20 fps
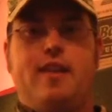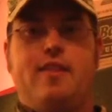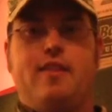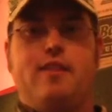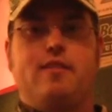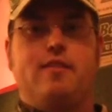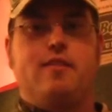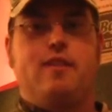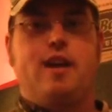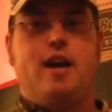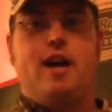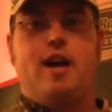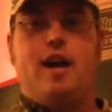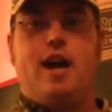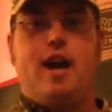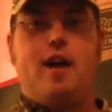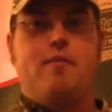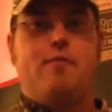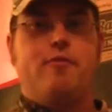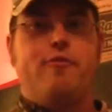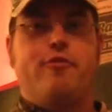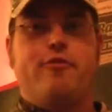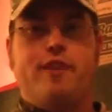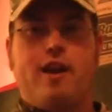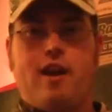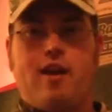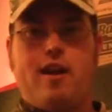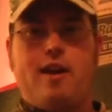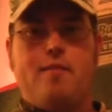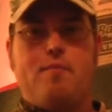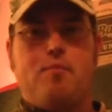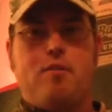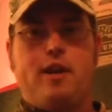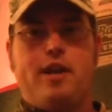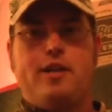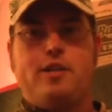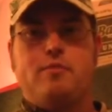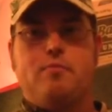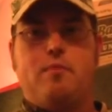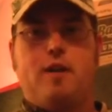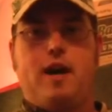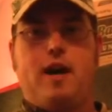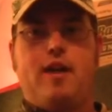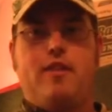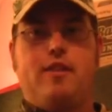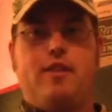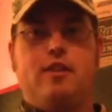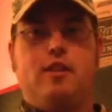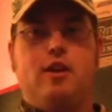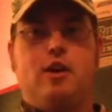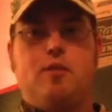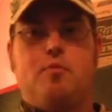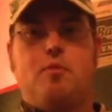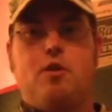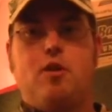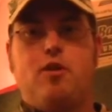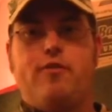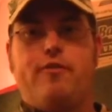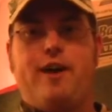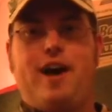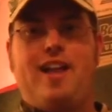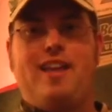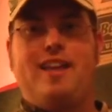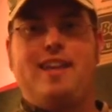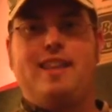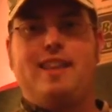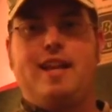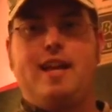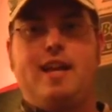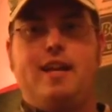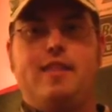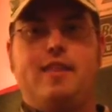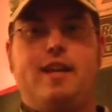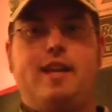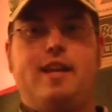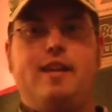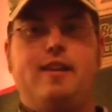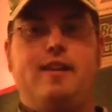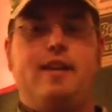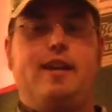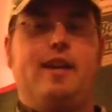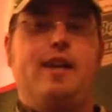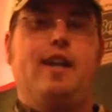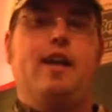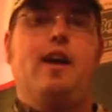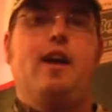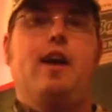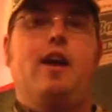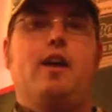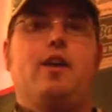in this gun. I'm very impressed by the low profile inletting that he did